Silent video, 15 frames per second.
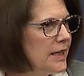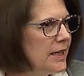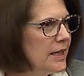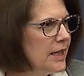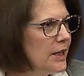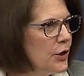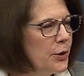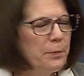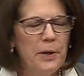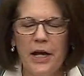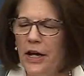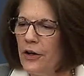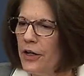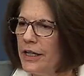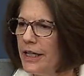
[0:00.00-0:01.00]
you're a
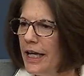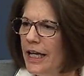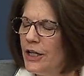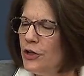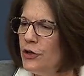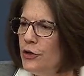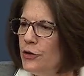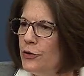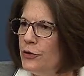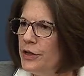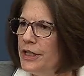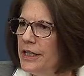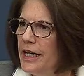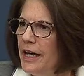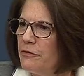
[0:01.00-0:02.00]
parent and you
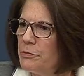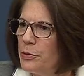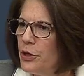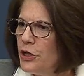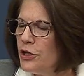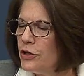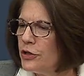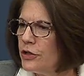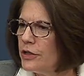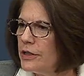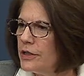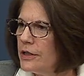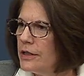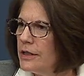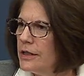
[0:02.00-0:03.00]
have put your
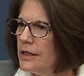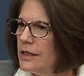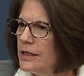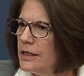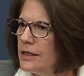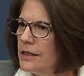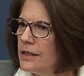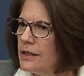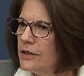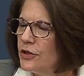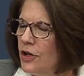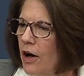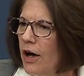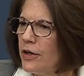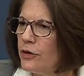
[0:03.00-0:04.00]

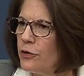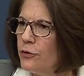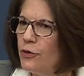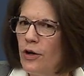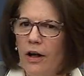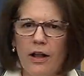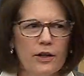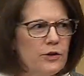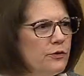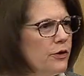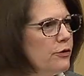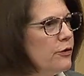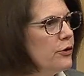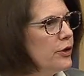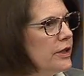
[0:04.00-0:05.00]
daughter through college for
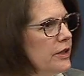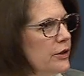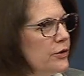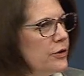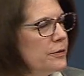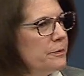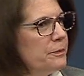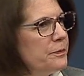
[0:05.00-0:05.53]
4 years.